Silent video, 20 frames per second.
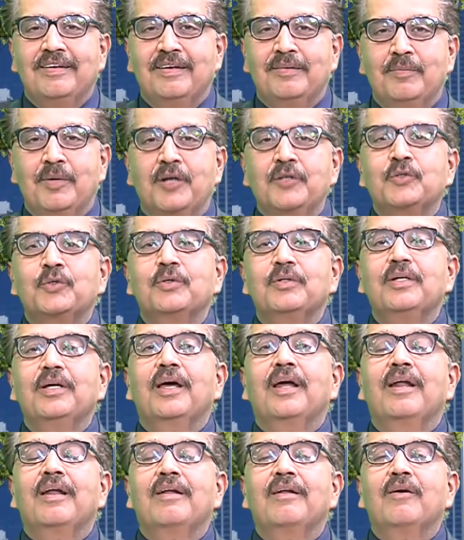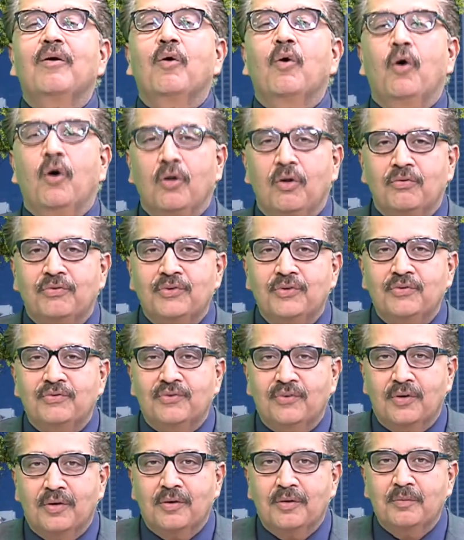Himanshu, and all of you
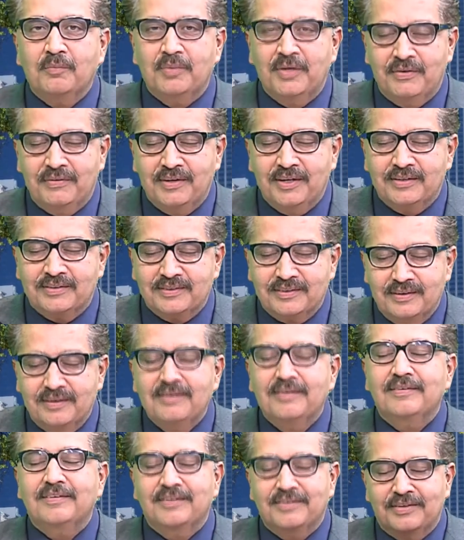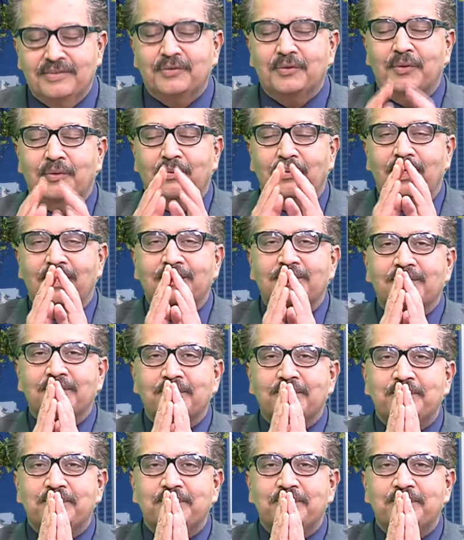for being with us. This is a show for us.